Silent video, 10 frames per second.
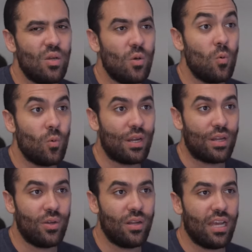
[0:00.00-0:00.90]

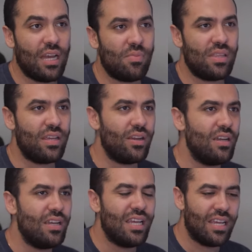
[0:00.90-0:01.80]
what could happen there
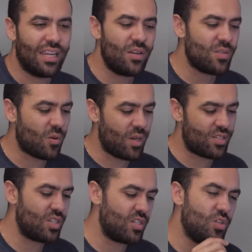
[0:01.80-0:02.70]
uh, here's the
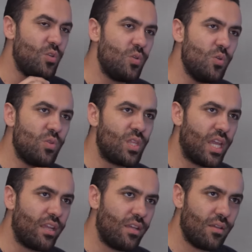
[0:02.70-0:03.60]
question: Do you
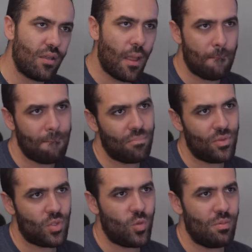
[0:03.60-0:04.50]
think
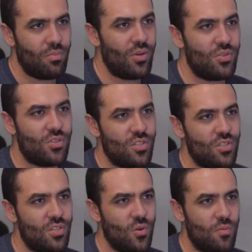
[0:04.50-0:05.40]
Twin Bros should
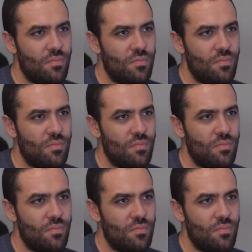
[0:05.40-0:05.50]
sue?